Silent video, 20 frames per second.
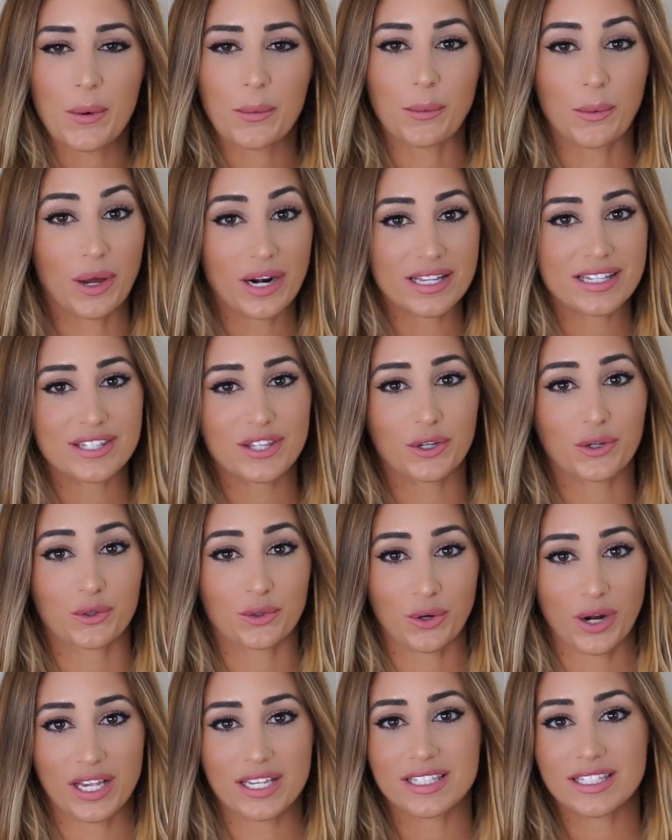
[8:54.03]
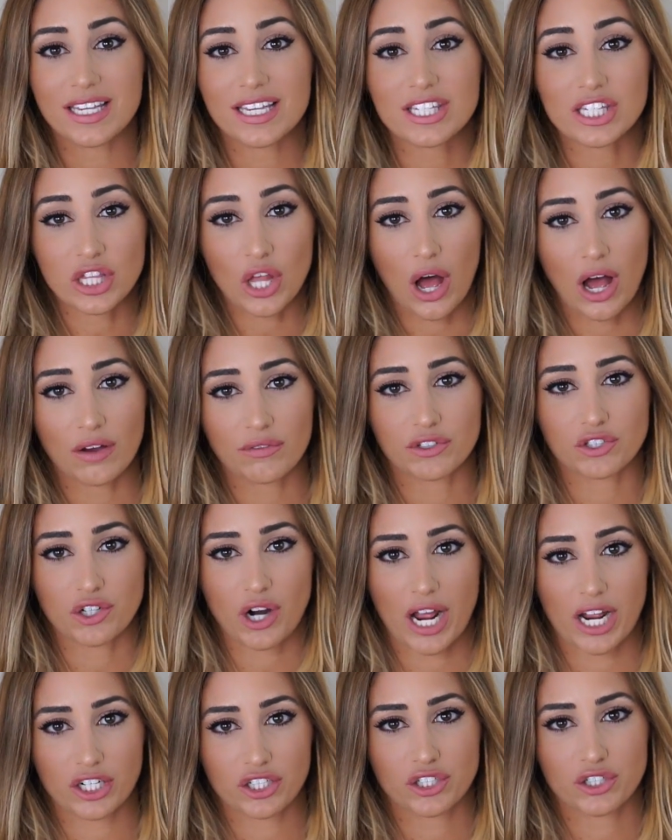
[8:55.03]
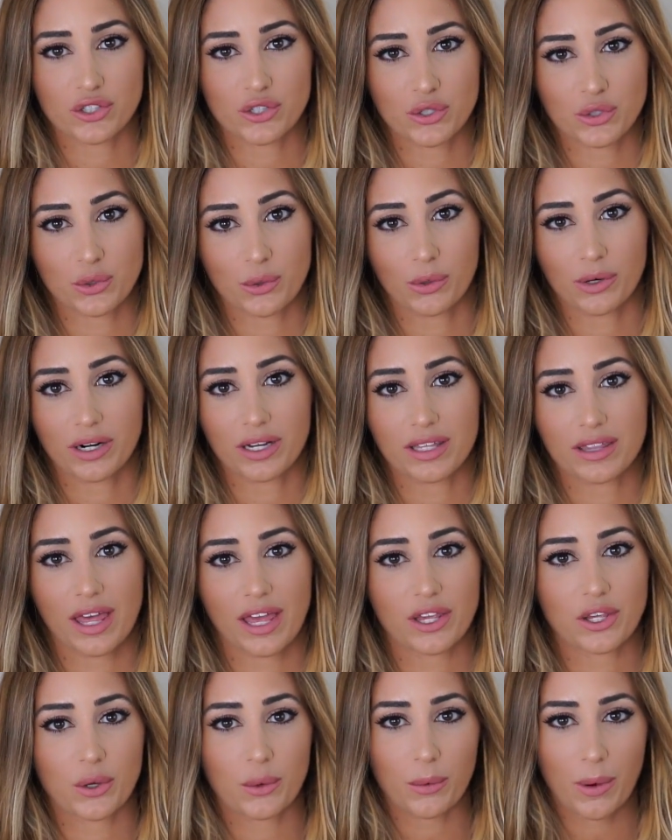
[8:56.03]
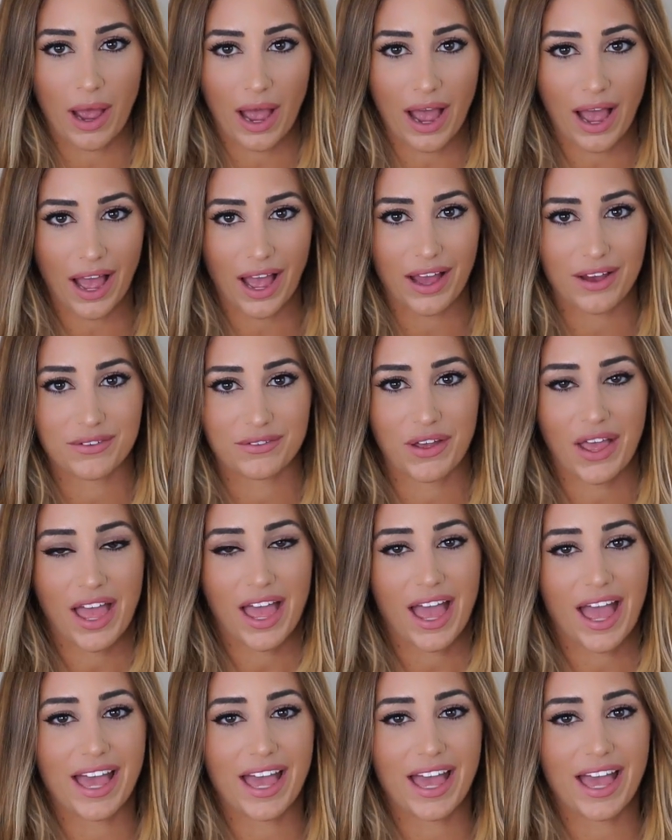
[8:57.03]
what is the craziest law of attraction story that you have?